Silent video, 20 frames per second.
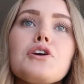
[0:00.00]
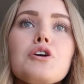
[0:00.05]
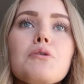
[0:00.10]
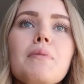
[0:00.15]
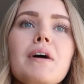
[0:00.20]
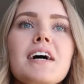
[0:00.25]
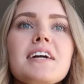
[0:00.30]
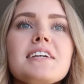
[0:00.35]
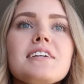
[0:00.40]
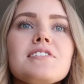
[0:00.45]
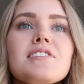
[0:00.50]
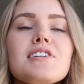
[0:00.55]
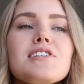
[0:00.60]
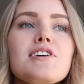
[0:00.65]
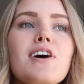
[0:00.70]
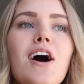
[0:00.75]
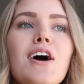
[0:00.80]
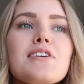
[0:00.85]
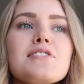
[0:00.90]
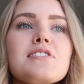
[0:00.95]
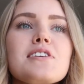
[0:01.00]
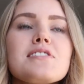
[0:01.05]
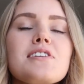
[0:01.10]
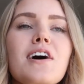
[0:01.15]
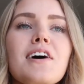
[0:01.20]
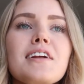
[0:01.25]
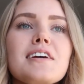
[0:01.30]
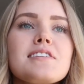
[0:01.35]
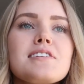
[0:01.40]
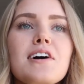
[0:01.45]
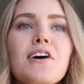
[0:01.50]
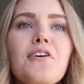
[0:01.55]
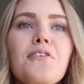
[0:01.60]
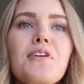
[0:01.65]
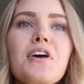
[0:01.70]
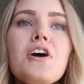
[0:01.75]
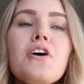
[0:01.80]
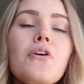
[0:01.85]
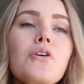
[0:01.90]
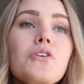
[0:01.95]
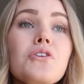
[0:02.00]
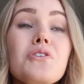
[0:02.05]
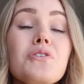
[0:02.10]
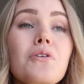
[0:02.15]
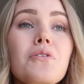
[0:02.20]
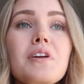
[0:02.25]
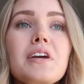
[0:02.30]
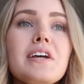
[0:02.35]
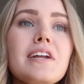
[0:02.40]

your body detoxes on its own. You don't